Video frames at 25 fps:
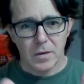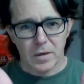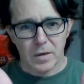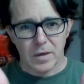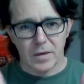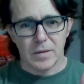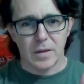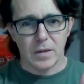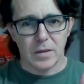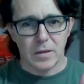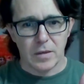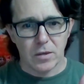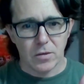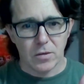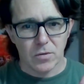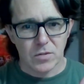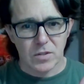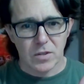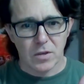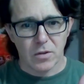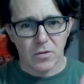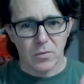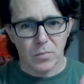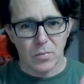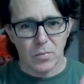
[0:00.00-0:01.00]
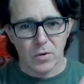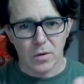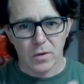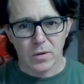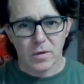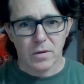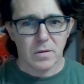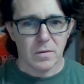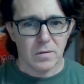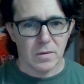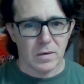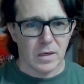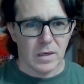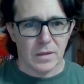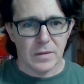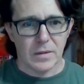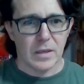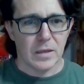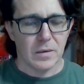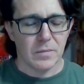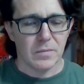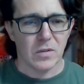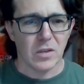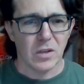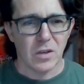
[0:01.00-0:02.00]
And then here's another book, and
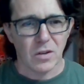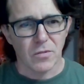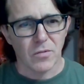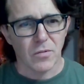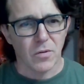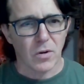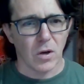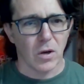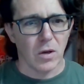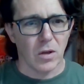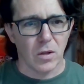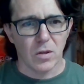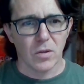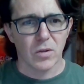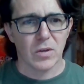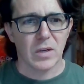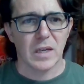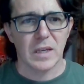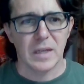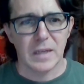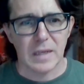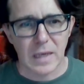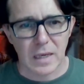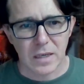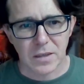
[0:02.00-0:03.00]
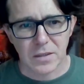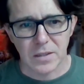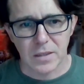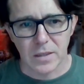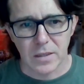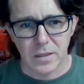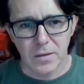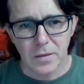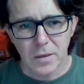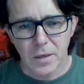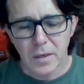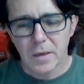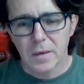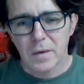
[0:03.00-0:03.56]
then, you know, they're all connected,